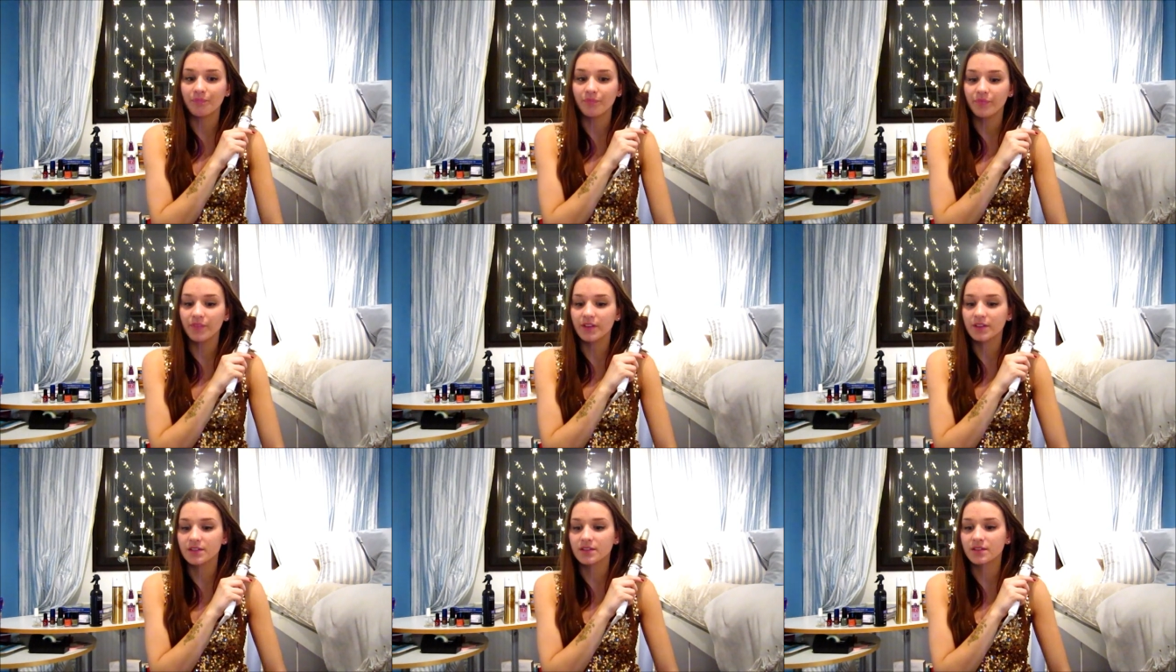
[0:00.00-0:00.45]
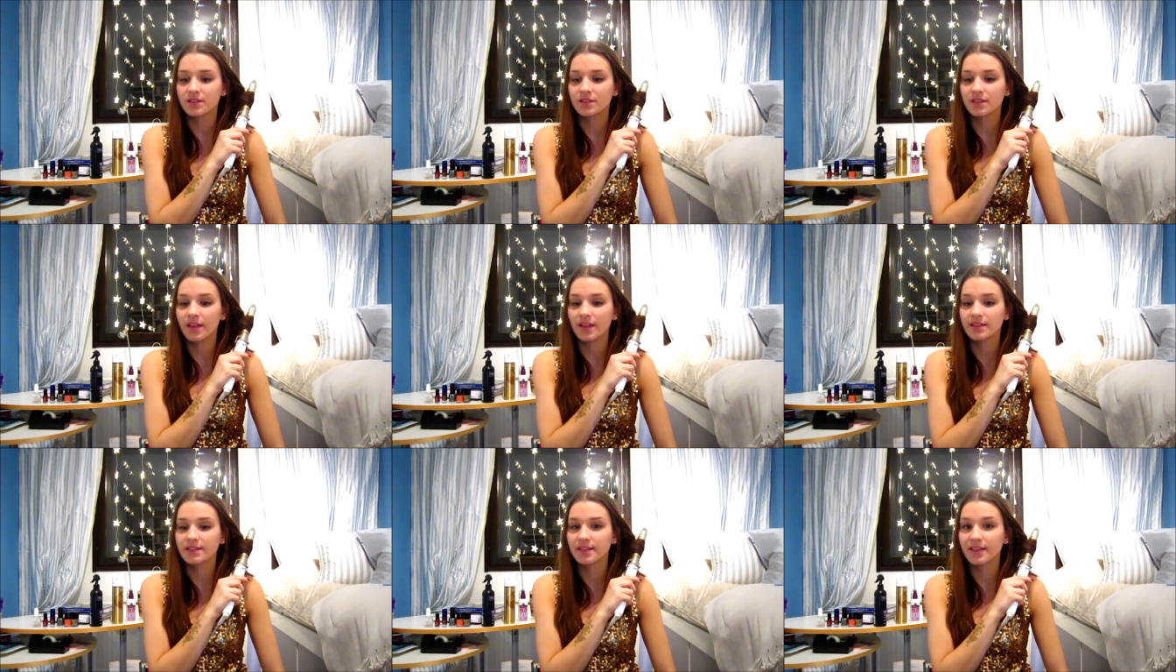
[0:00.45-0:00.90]
These
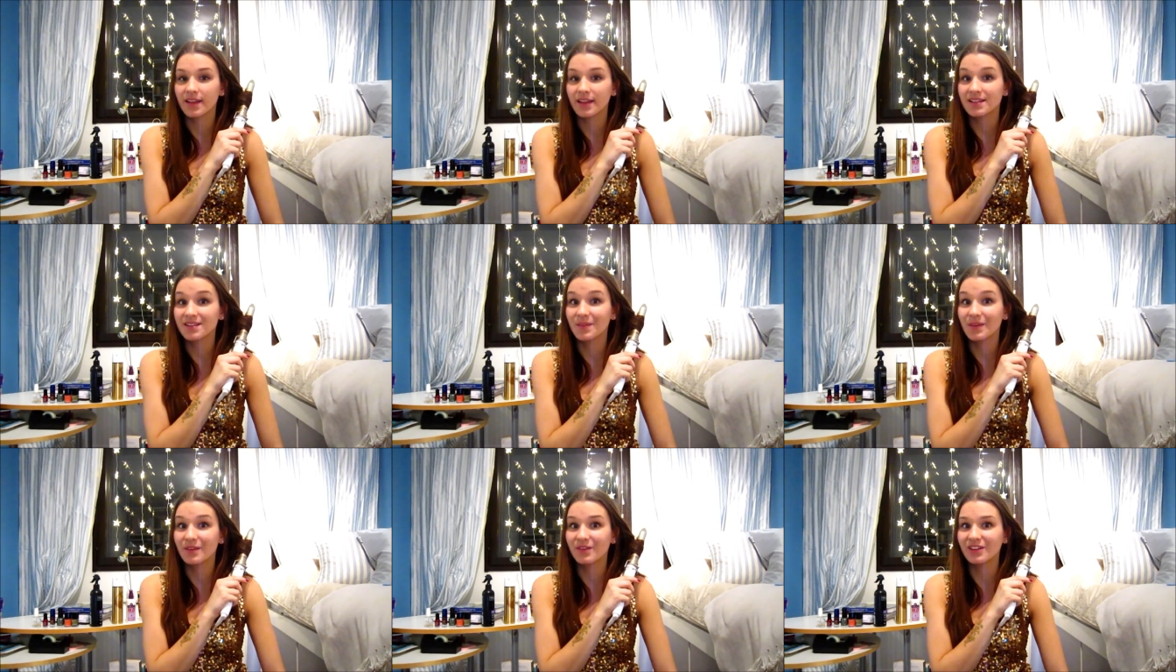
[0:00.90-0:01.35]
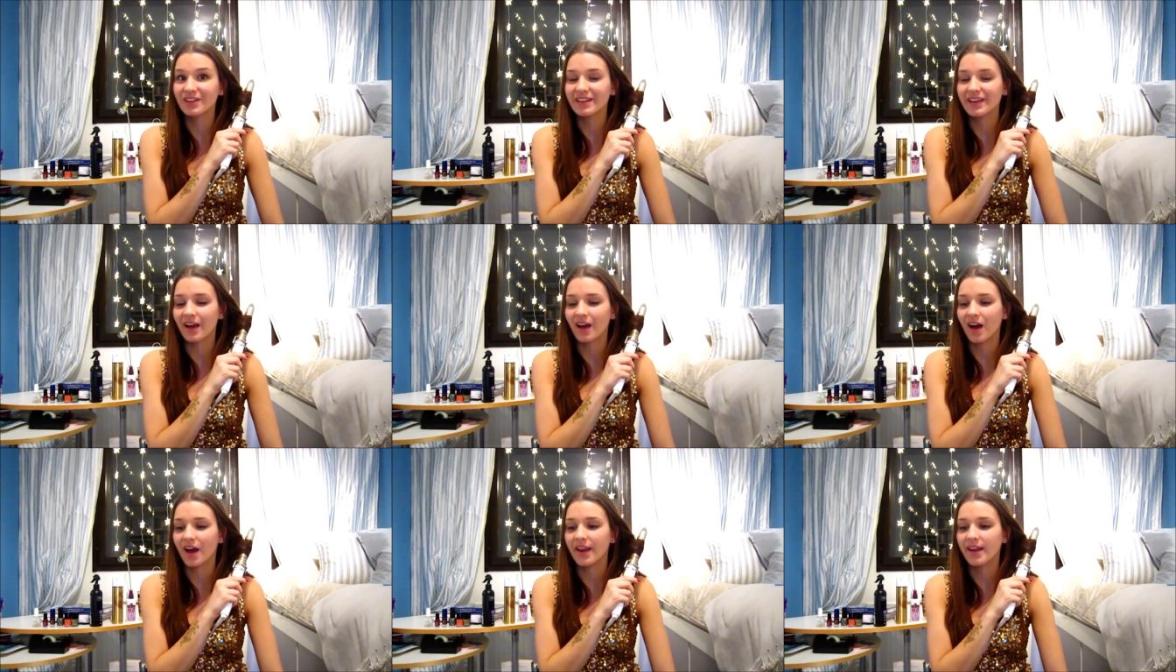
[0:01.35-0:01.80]
things tend to be really
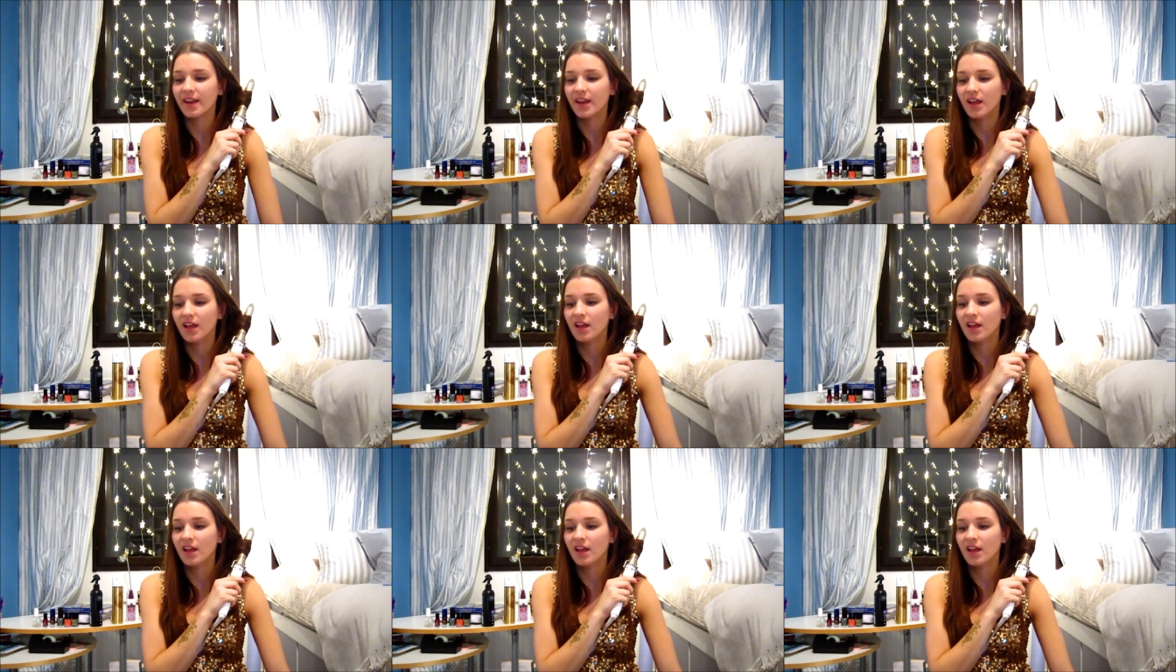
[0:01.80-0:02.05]
hot.